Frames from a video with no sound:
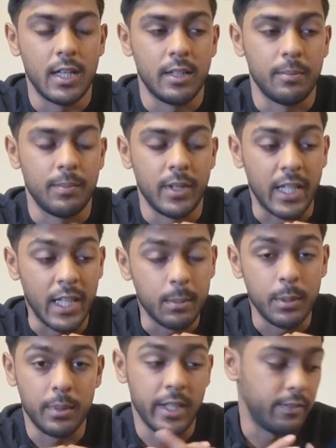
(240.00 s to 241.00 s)
and other
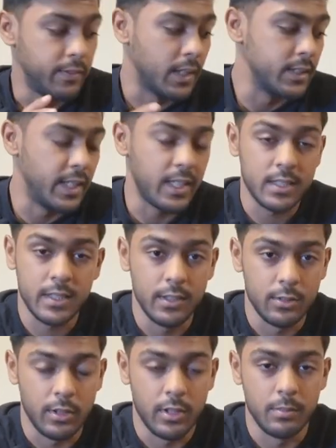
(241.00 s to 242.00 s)
people have done testings
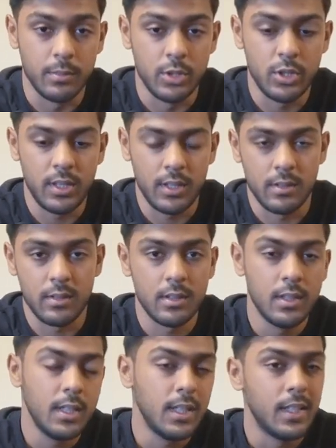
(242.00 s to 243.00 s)
on the machines,
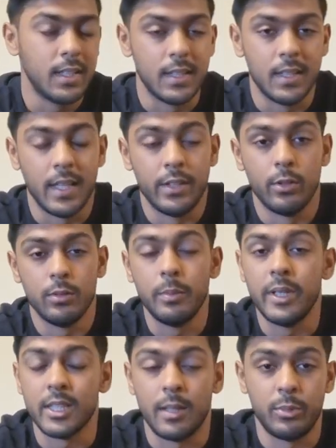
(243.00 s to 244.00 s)
they don't
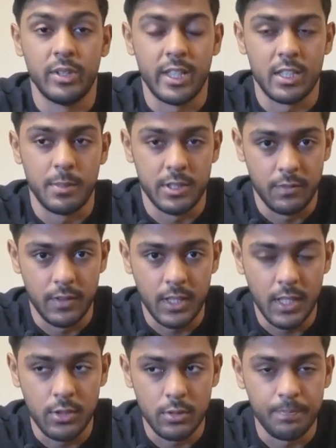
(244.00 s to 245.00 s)
meet up to that
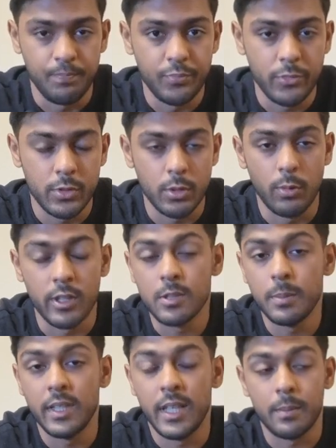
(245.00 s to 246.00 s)
specification. So what's
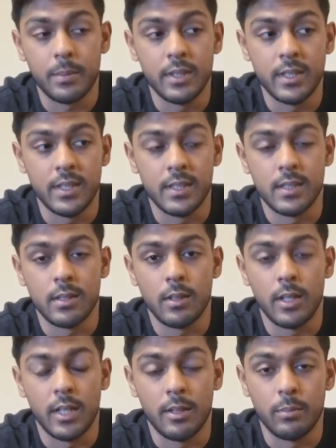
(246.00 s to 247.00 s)
being happened is
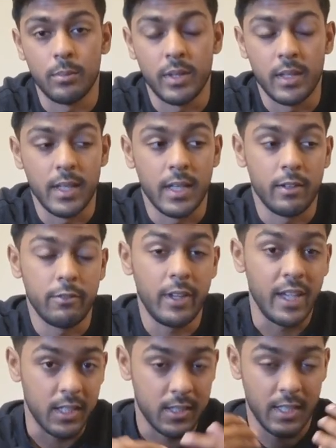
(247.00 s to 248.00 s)
there are
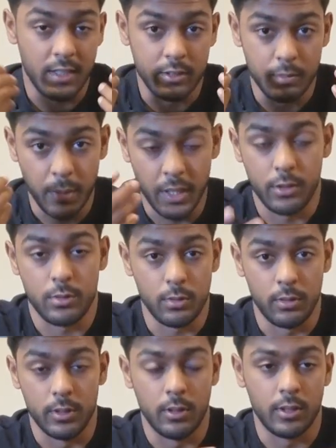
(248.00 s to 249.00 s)
fake cells being
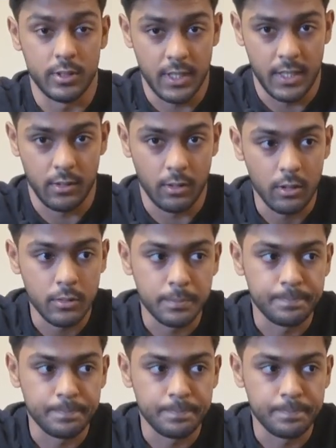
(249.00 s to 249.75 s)
sold on Takealot